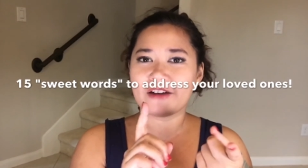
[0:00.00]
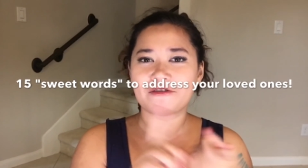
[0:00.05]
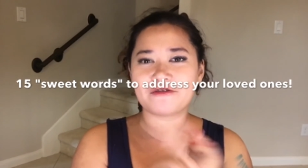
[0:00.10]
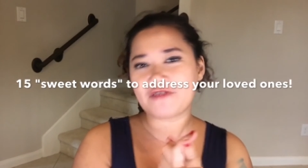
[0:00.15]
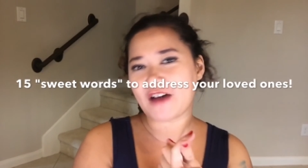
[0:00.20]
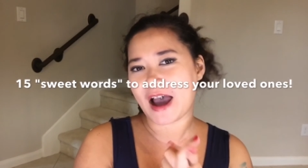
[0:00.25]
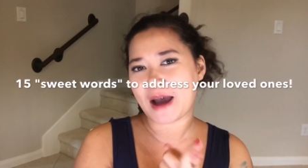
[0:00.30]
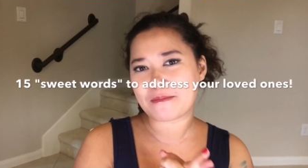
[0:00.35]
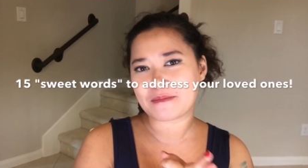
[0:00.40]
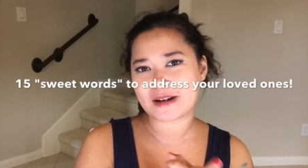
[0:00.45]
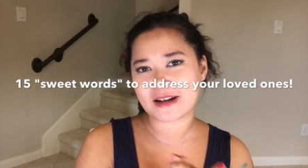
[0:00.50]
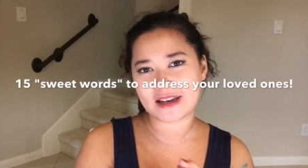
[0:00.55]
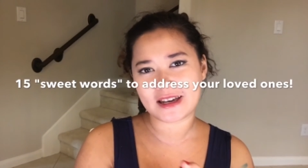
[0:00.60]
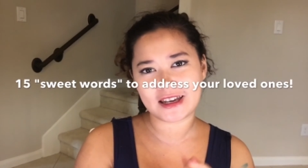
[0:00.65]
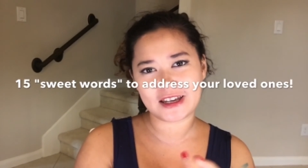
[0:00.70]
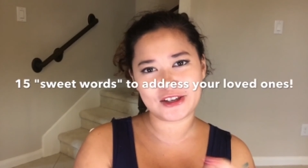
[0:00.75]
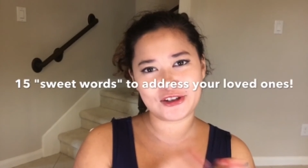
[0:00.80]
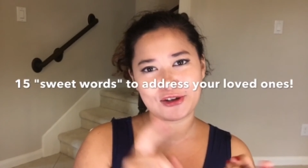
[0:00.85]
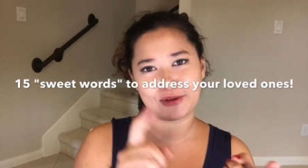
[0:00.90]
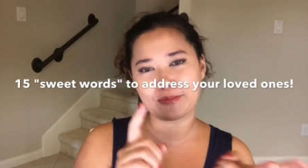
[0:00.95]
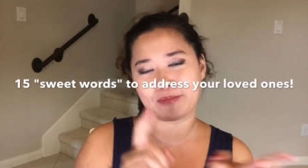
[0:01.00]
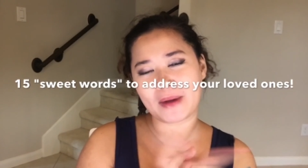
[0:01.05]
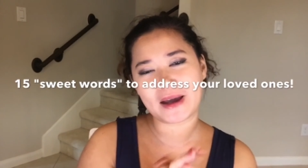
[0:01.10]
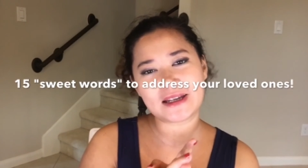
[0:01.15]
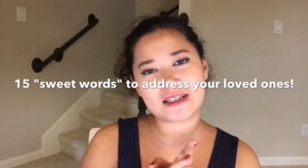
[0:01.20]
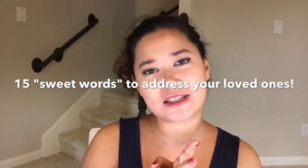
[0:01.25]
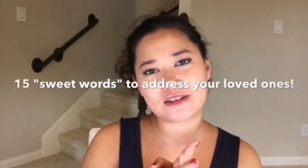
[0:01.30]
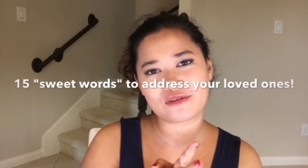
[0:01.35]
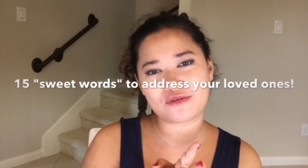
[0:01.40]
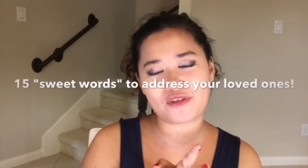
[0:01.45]
family your
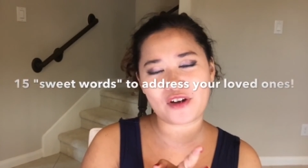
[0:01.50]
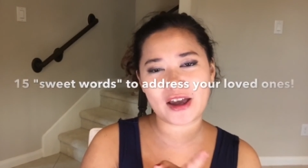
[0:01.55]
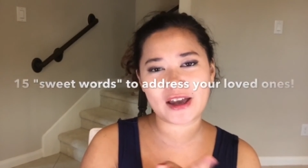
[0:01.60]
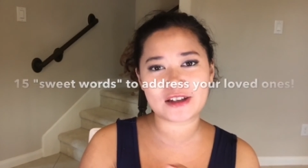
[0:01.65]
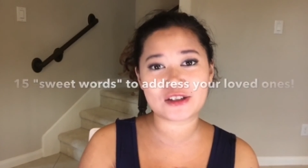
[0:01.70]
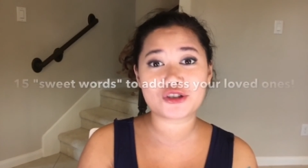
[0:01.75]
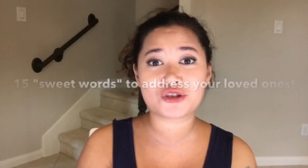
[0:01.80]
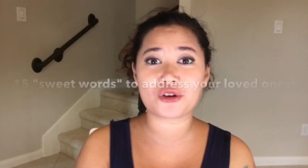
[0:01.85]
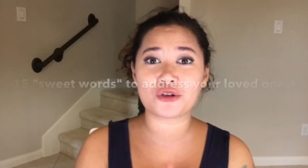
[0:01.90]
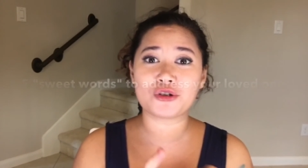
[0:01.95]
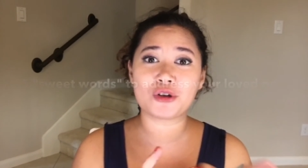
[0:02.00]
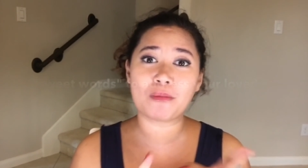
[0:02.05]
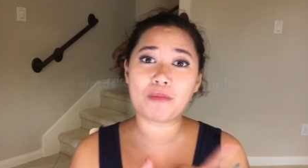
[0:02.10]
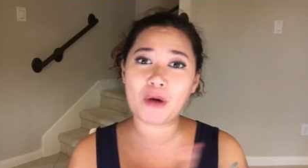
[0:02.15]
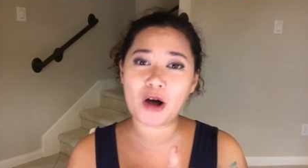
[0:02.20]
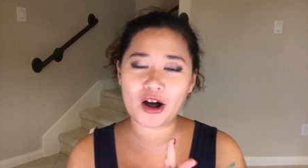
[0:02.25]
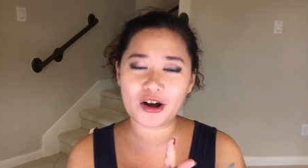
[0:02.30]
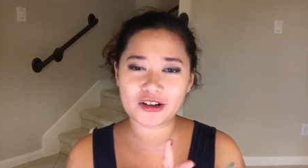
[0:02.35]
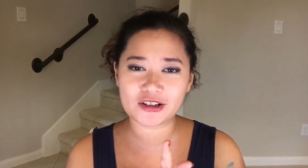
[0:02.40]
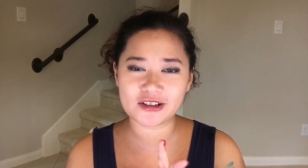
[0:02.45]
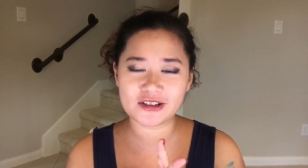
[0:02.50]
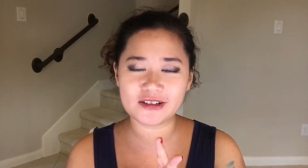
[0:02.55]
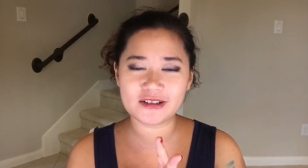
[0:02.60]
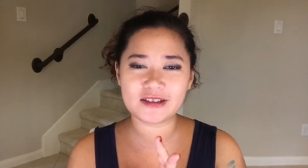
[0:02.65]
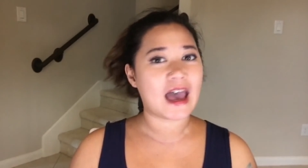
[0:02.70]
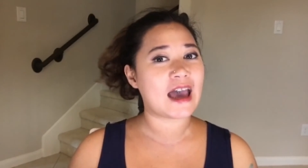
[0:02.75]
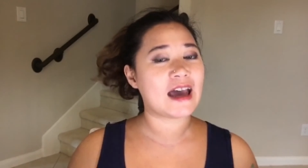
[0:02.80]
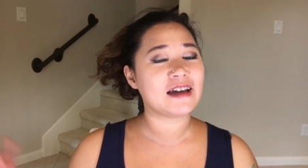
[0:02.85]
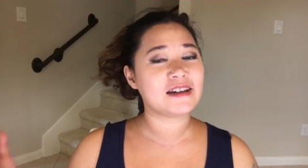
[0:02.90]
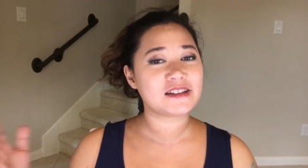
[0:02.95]
best friends or your partners
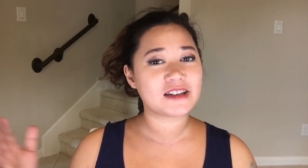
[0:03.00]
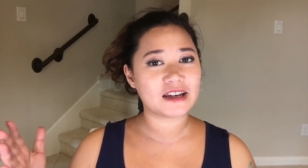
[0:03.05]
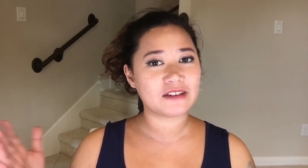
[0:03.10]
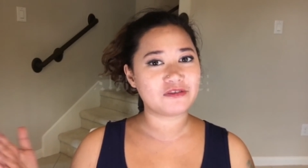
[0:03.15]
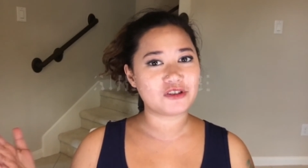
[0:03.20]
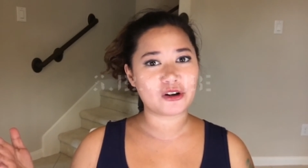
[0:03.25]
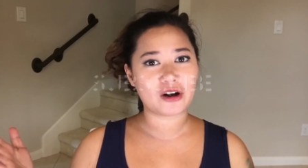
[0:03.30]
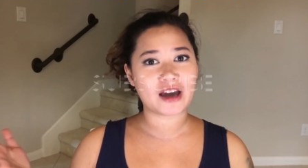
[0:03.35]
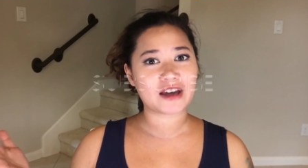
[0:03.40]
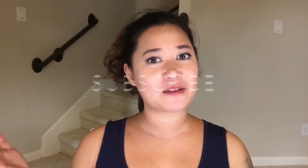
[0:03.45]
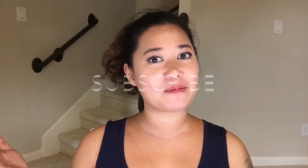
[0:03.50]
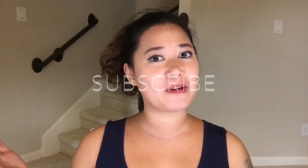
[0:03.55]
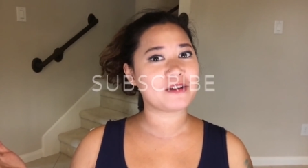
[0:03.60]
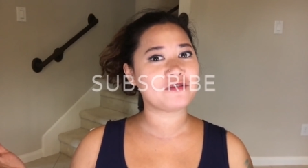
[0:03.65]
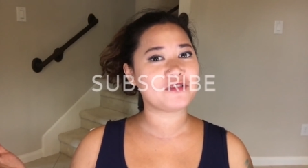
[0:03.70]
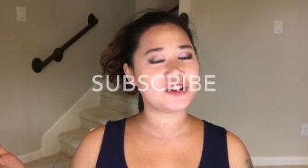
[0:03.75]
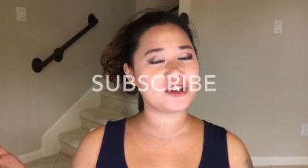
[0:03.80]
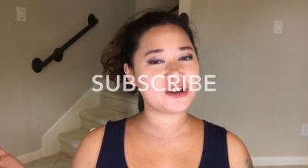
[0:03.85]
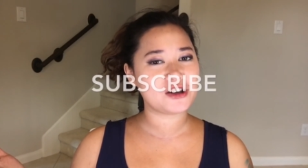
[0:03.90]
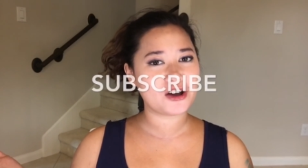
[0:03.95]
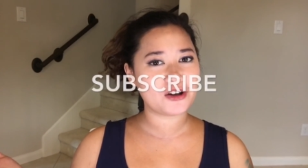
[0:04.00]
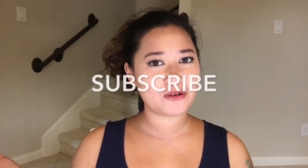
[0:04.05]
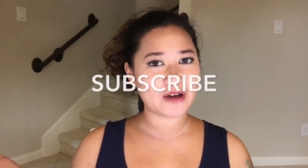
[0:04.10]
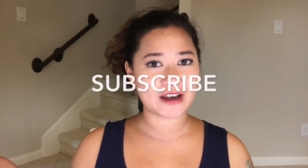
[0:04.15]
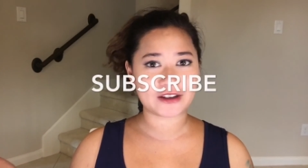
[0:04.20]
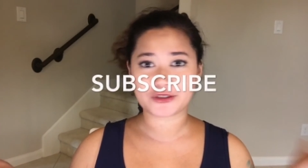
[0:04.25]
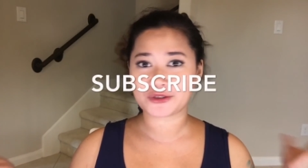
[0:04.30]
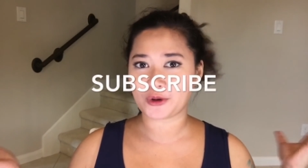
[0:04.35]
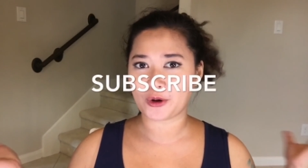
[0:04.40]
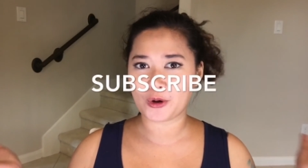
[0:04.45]
and if you like my video
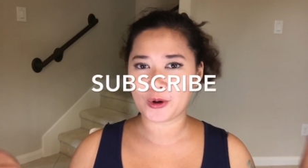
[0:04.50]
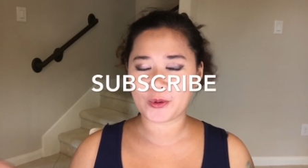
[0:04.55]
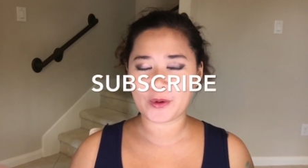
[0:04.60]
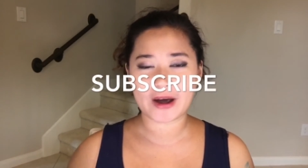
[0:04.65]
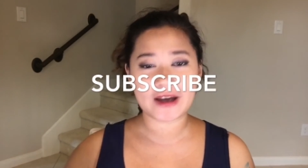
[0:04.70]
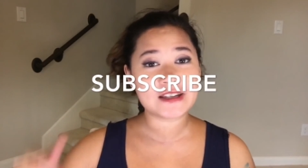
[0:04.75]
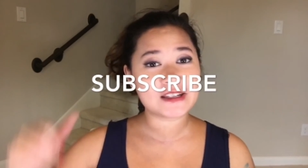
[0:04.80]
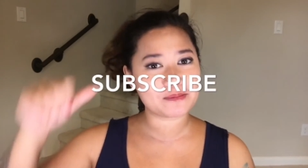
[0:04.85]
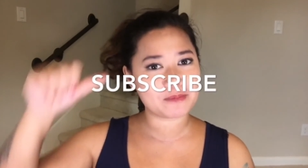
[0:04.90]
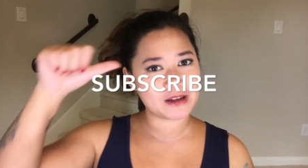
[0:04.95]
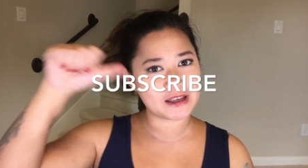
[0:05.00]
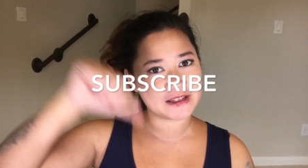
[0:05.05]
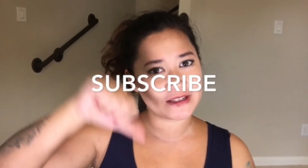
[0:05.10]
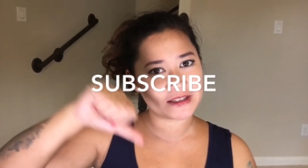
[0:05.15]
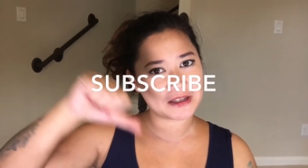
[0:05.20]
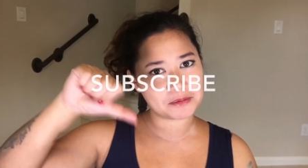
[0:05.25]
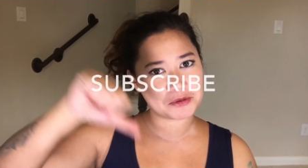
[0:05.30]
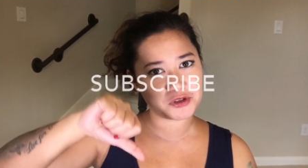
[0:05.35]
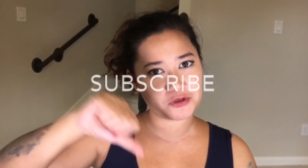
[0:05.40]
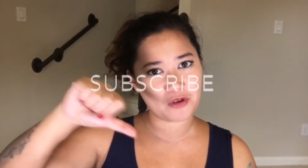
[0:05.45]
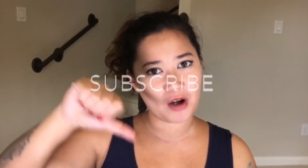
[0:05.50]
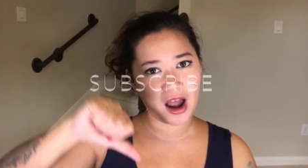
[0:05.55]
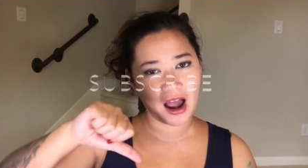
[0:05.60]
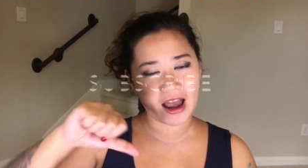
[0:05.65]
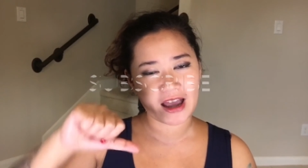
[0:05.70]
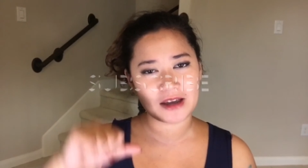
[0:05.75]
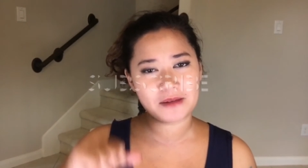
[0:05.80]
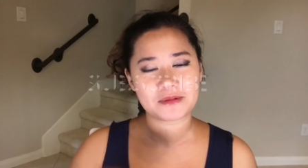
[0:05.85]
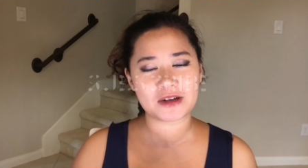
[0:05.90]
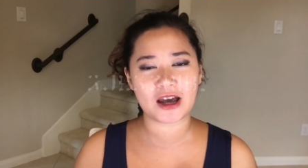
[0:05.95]
as always please
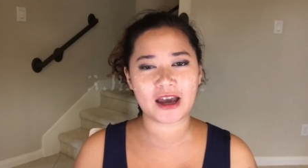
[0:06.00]
subscribe